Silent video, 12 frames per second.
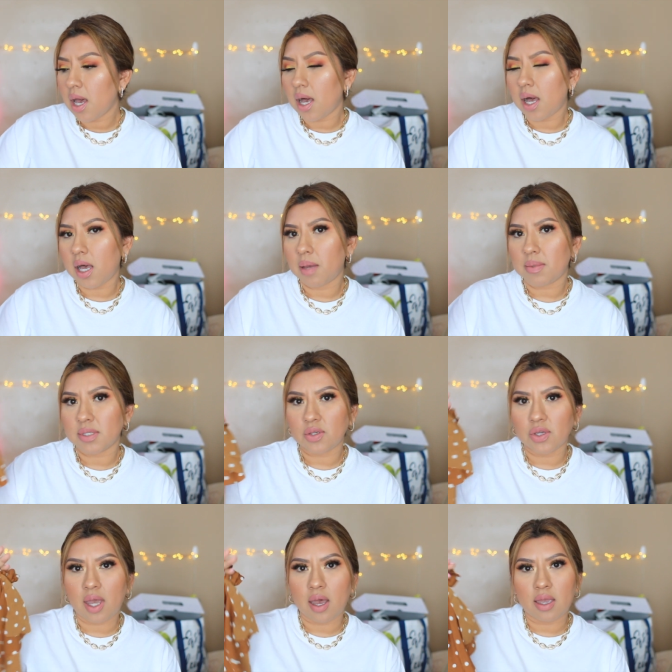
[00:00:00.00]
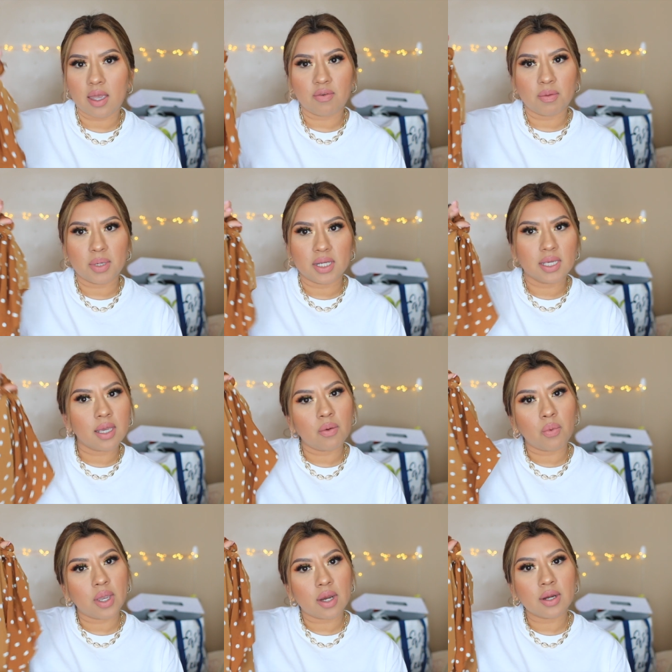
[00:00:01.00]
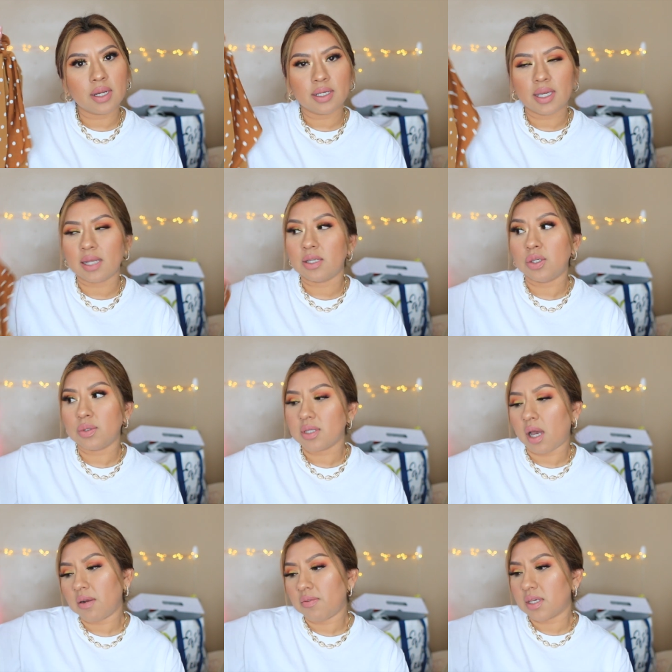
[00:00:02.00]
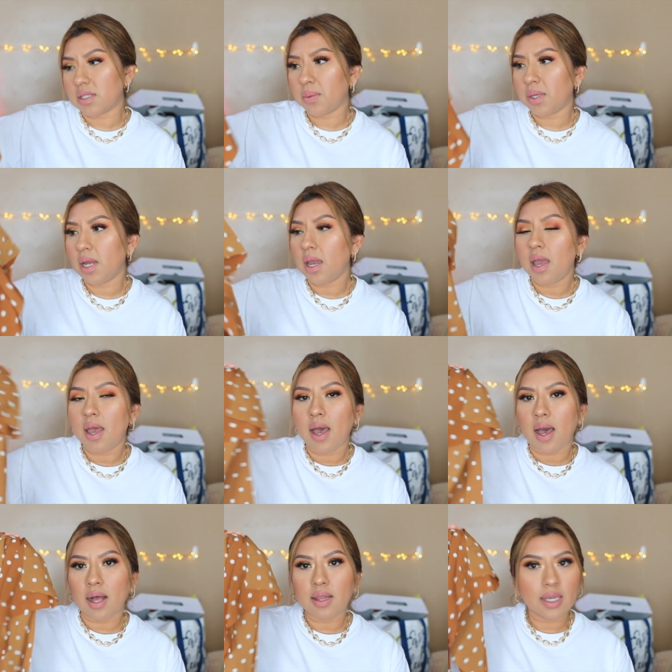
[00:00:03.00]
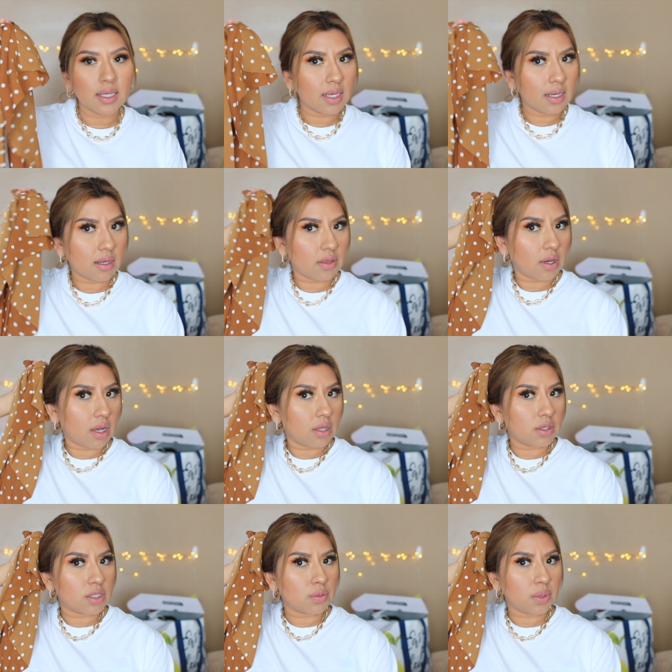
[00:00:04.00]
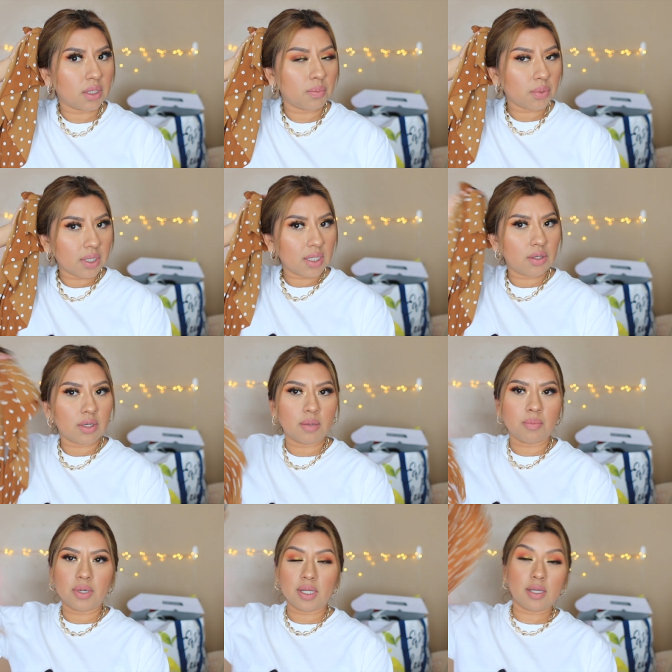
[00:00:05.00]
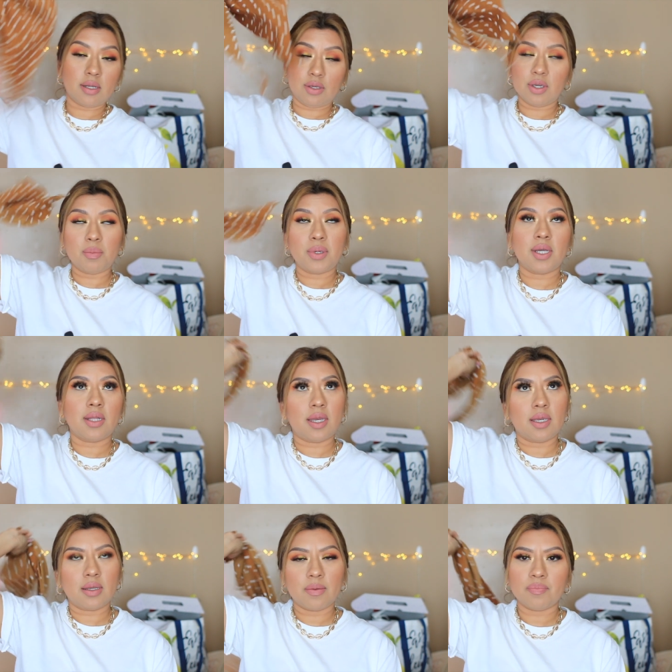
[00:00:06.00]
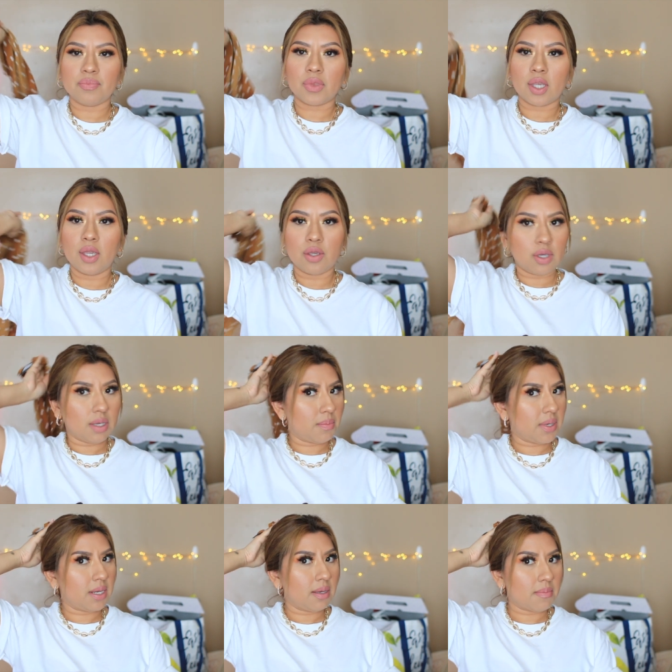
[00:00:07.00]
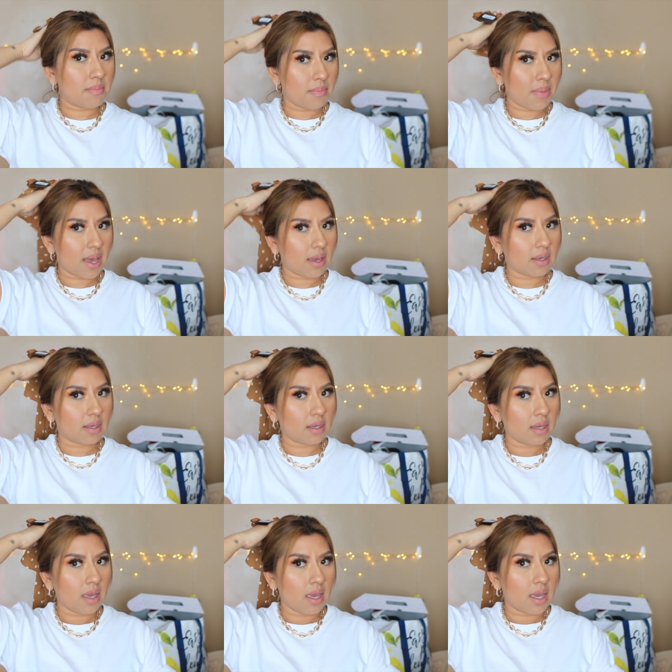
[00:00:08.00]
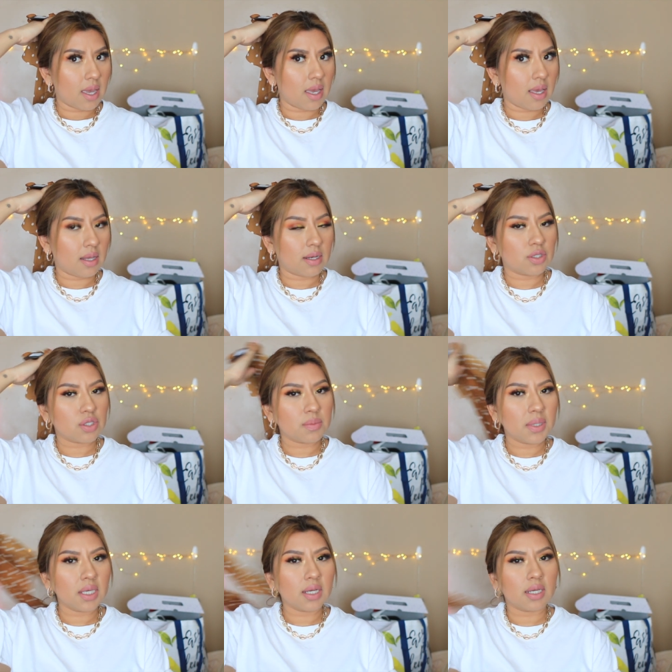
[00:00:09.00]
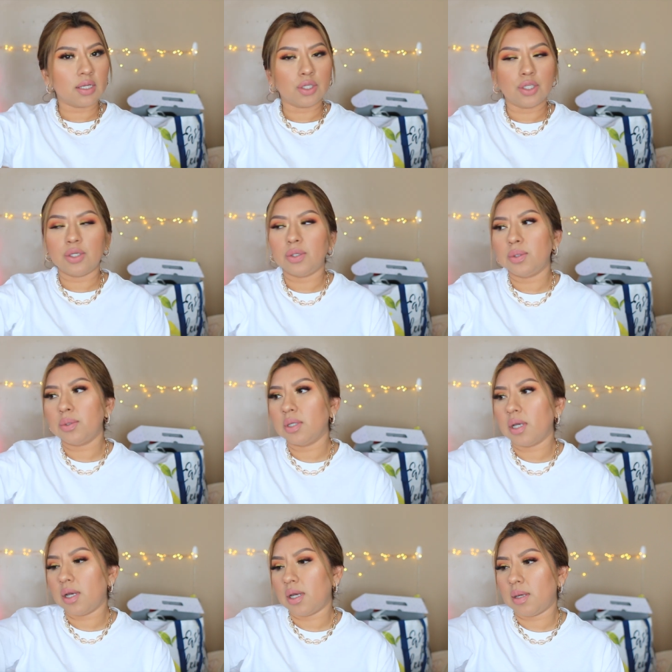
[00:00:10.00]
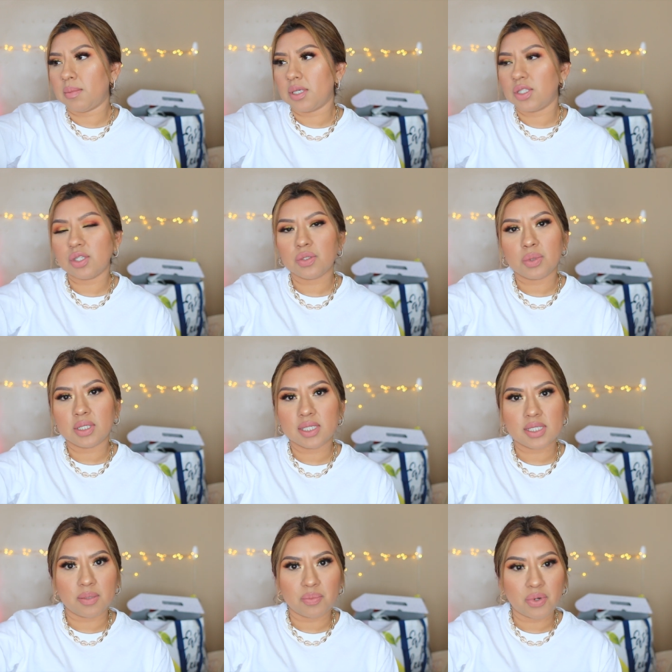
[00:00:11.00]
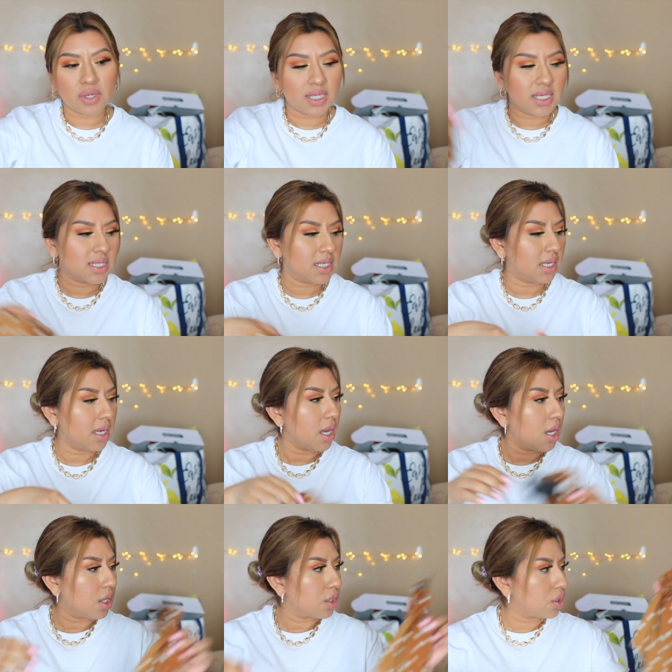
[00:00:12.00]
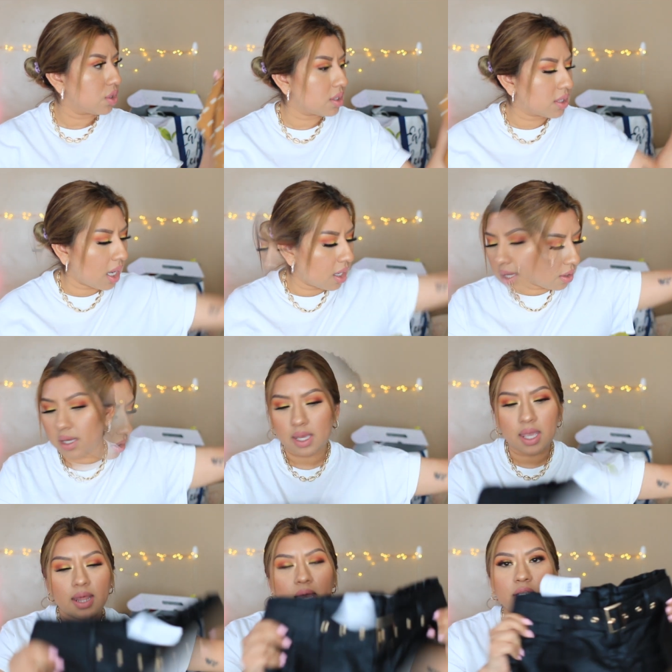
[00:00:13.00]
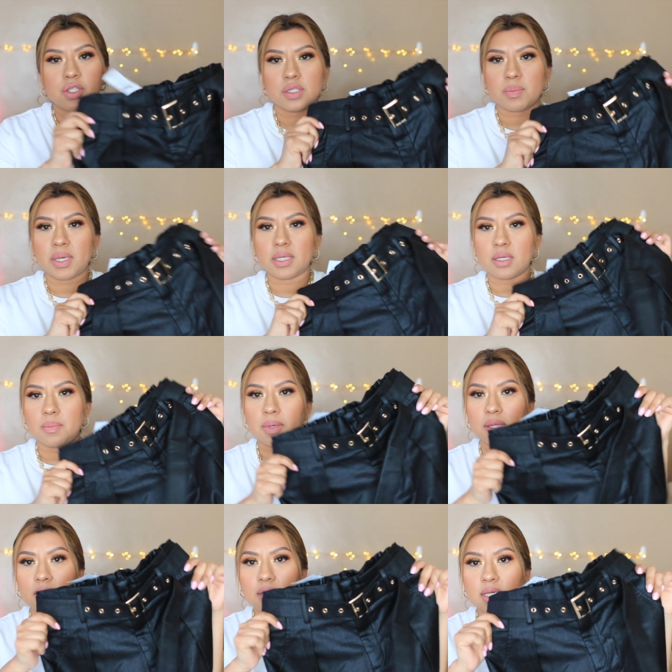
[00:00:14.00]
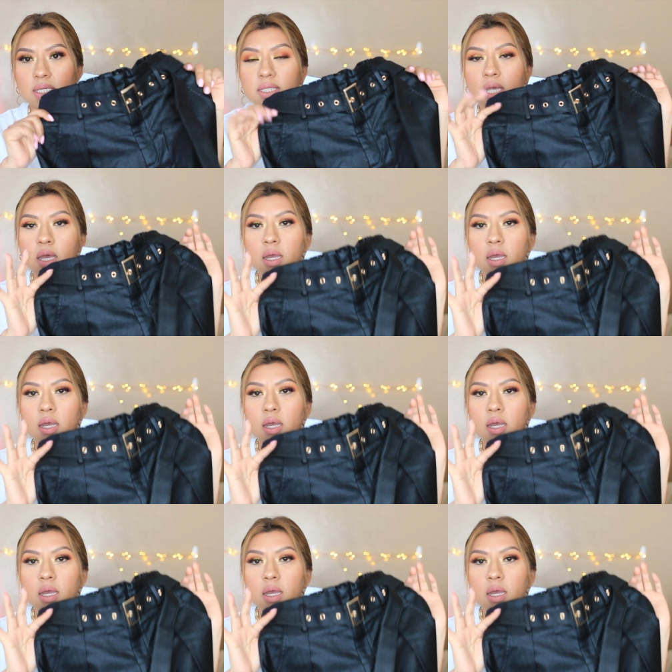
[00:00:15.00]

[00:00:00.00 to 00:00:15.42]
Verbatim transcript: Um, so yeah, everybody can wear and get use out of this one. I like it. The color is really pretty. You can put it, you can put it like, you can put it in back and just make it kind of cute um, it's just really simple and easy to style and I just picked up these